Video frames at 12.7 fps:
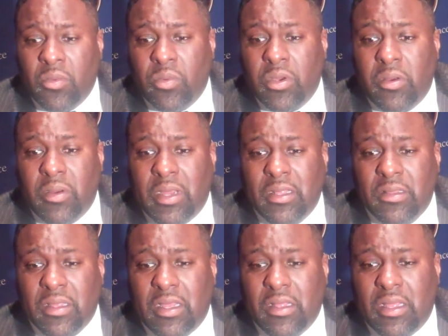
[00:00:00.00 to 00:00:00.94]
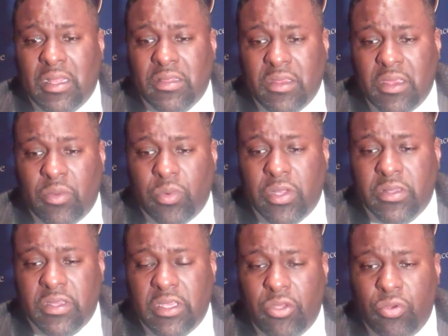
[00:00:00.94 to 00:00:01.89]
Well, I, I, I, think one
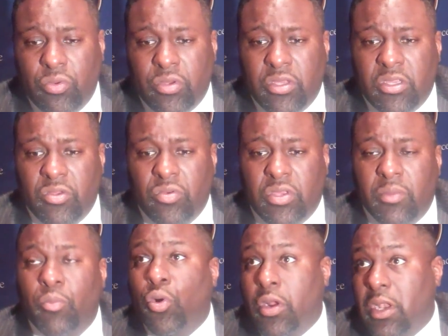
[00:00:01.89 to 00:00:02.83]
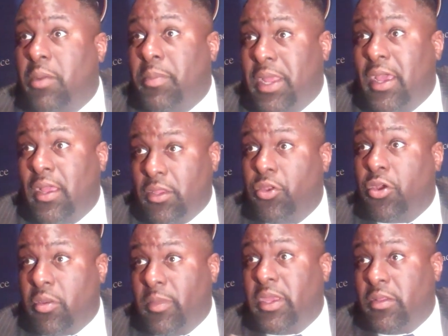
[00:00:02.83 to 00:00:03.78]
thing you, you get more alumni, you
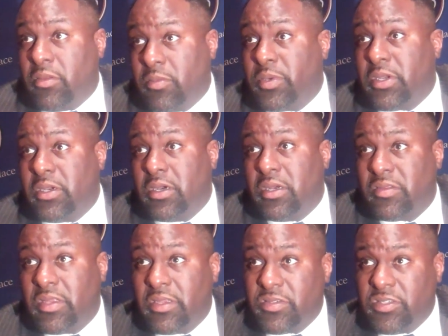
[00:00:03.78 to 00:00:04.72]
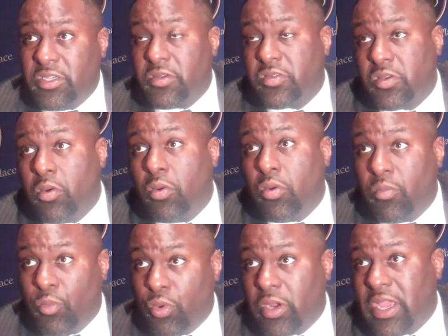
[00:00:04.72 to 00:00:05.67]
know what I mean? Because as years go
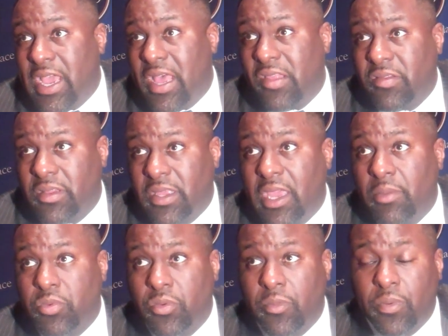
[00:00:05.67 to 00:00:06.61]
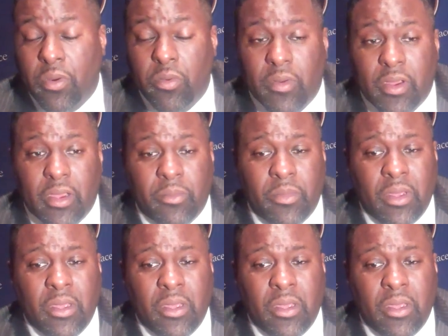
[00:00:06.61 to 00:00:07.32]
on, more guys came through the program.